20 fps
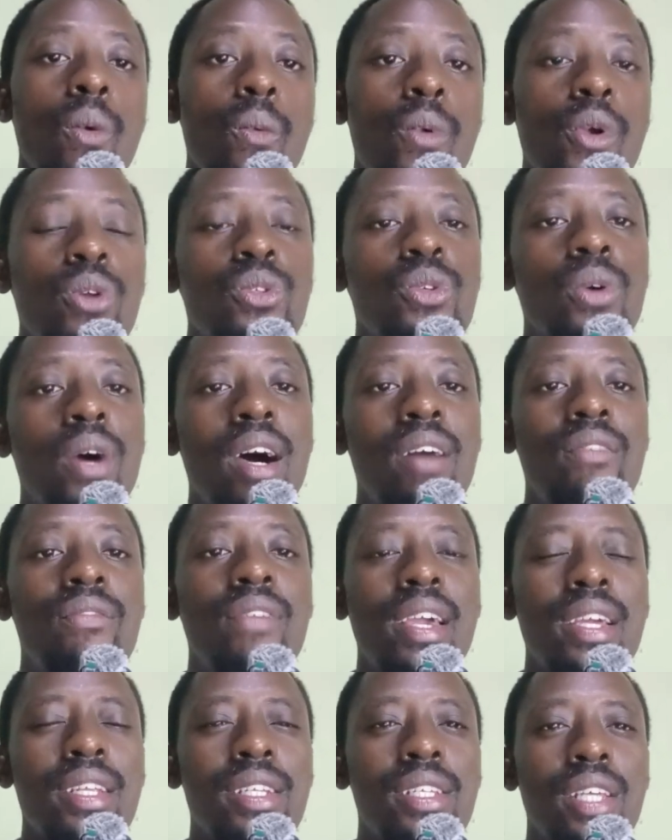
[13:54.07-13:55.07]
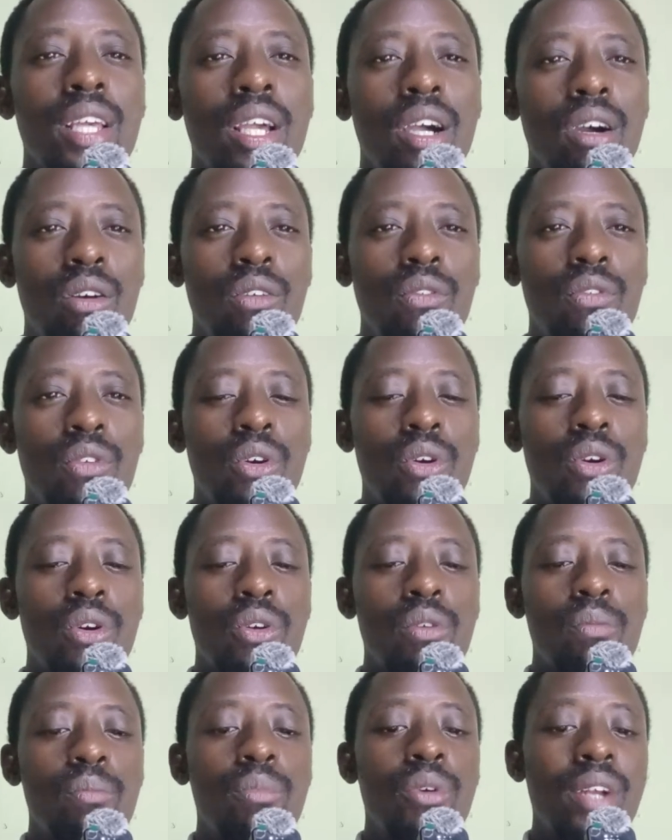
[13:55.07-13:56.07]
We also have the idea of
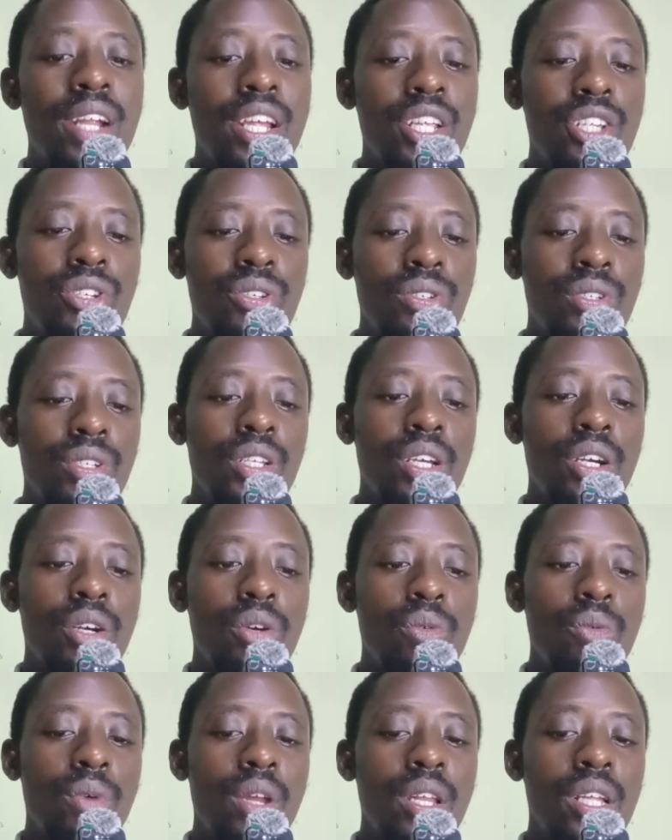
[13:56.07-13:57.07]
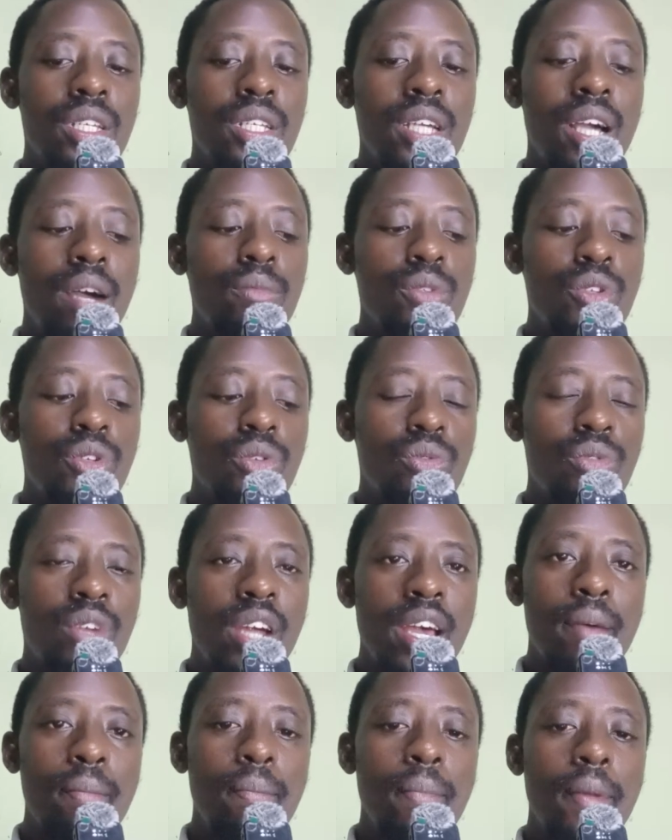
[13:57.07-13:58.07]
corroboration when it comes to
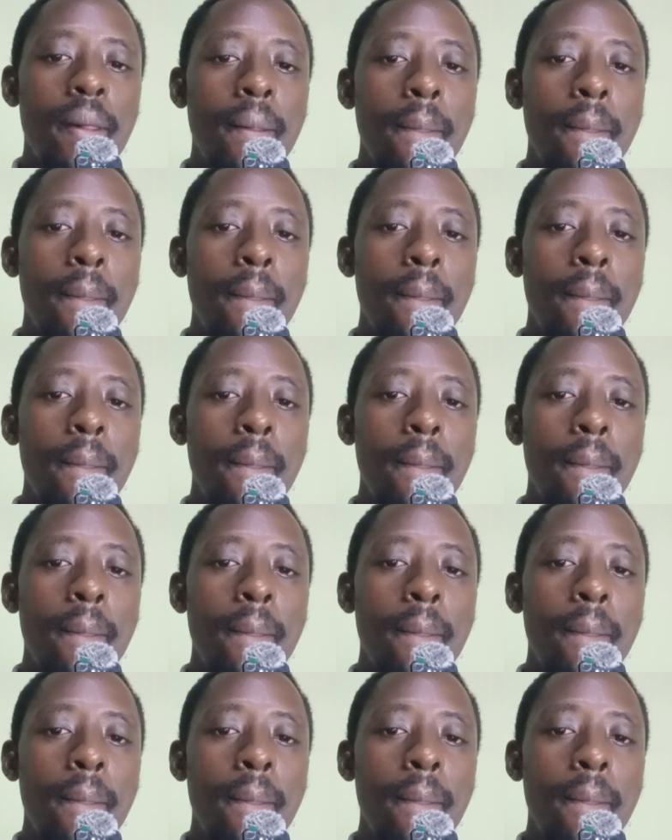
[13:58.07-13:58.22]
rape.